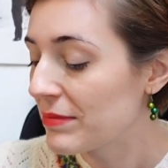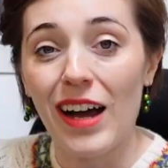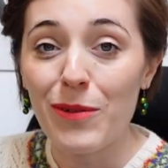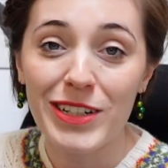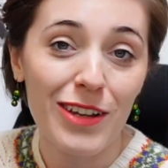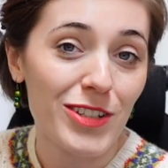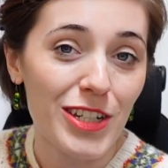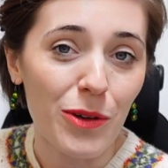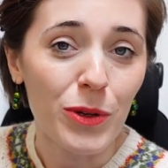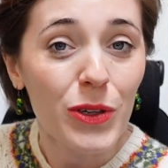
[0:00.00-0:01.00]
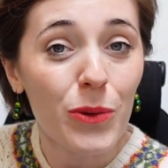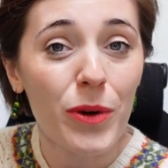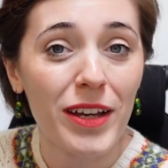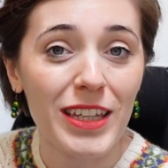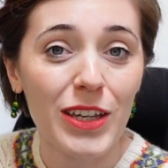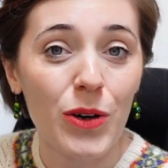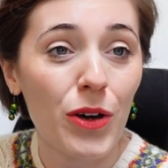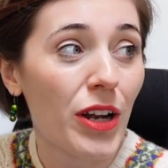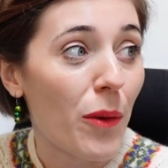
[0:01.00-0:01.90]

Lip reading: I would love to know what you're working on.